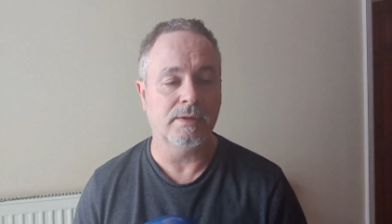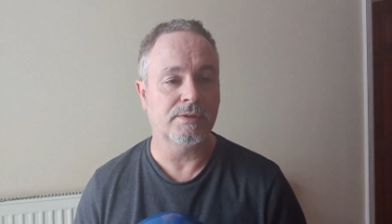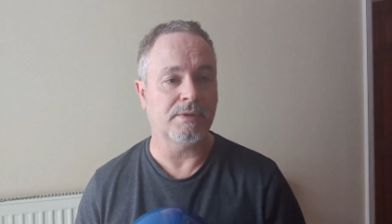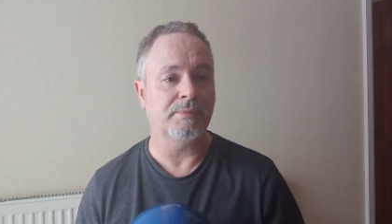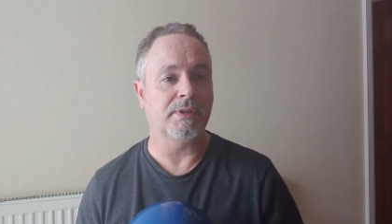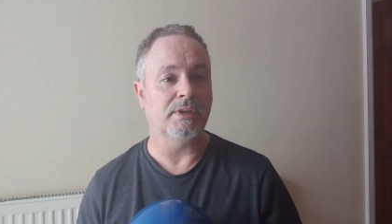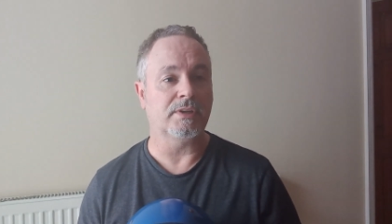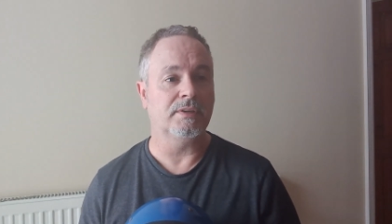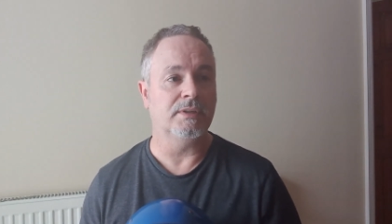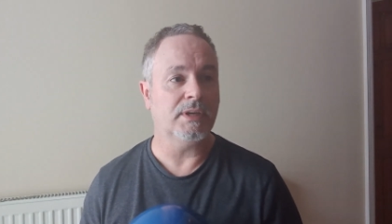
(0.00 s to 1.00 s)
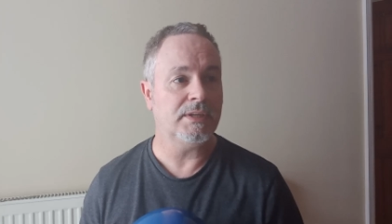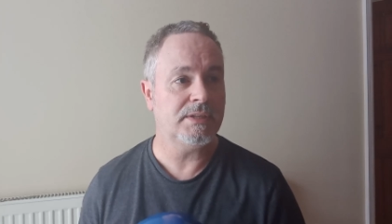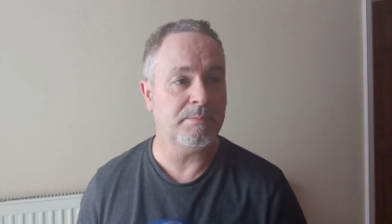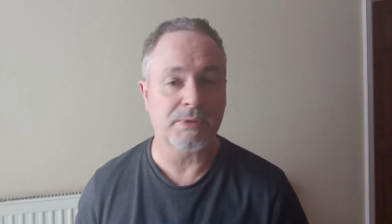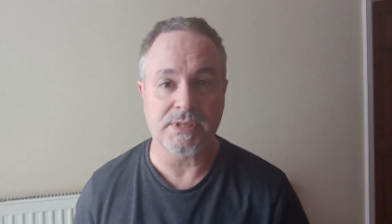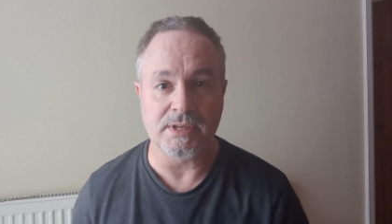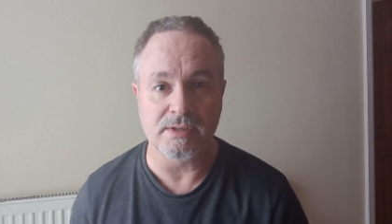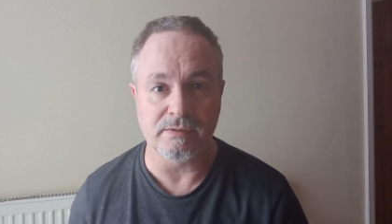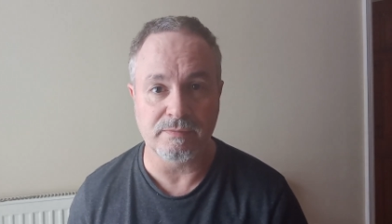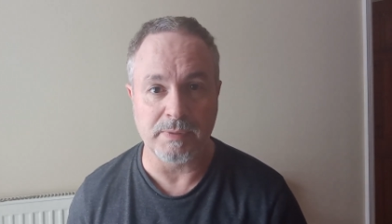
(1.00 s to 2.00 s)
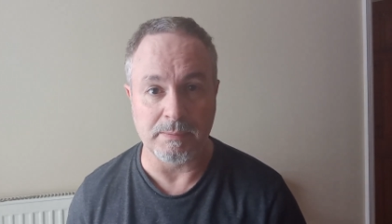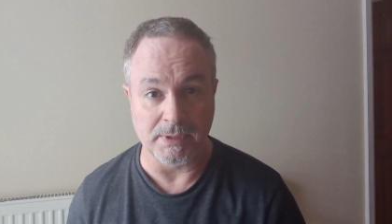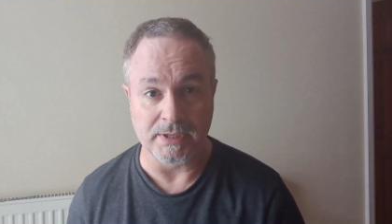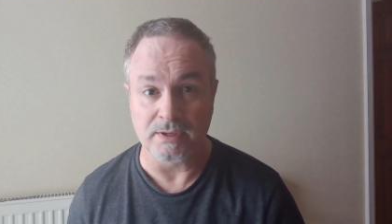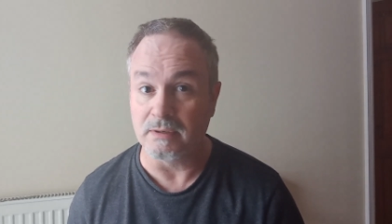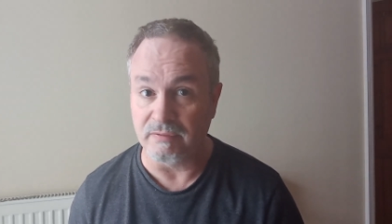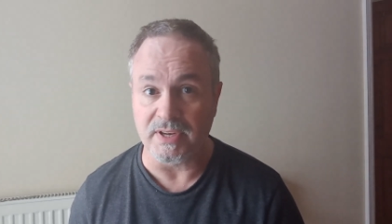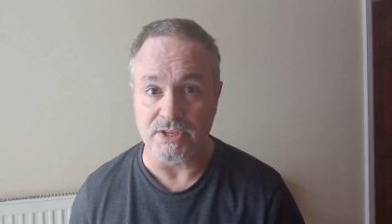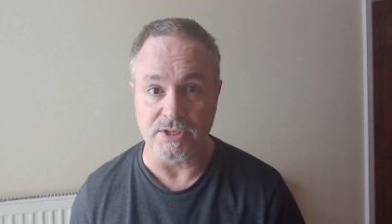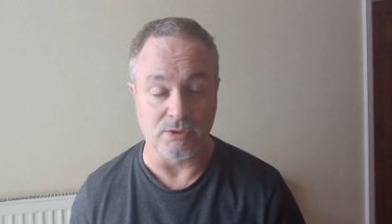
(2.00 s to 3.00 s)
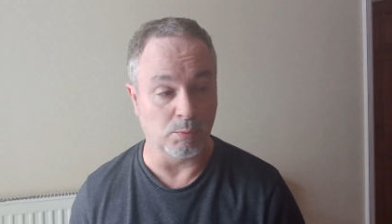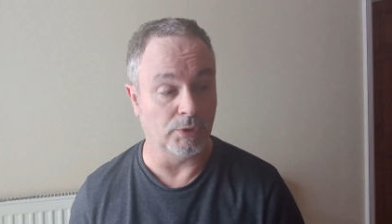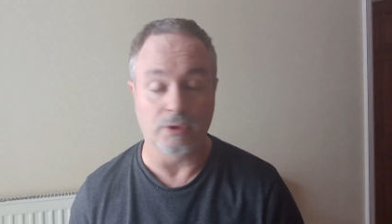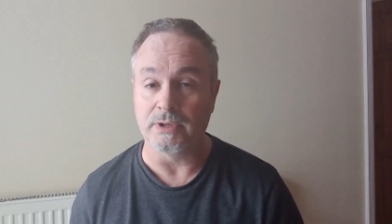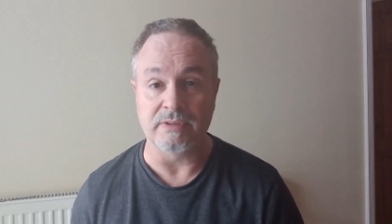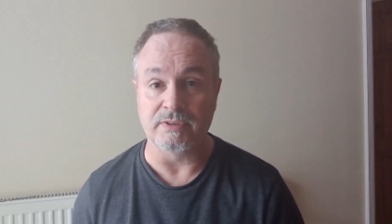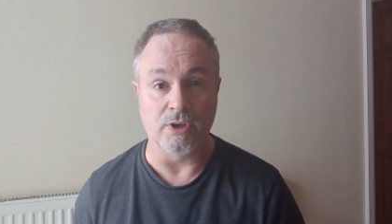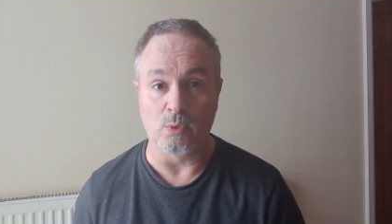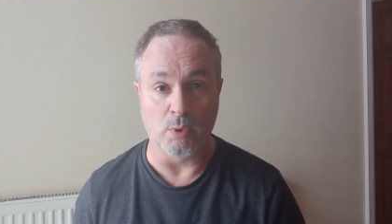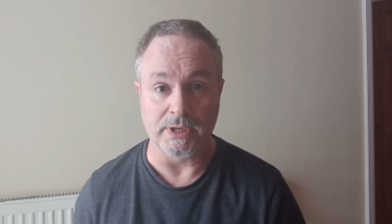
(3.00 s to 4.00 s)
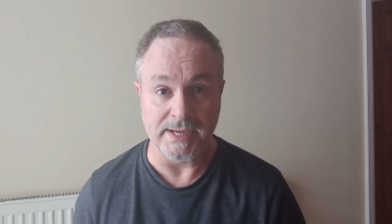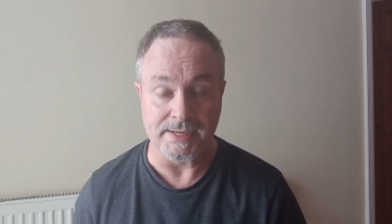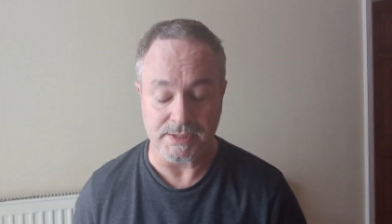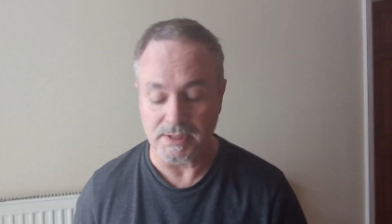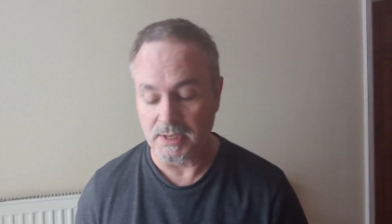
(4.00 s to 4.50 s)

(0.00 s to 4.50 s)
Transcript: something that 90% of people in conventions will not even know what it is.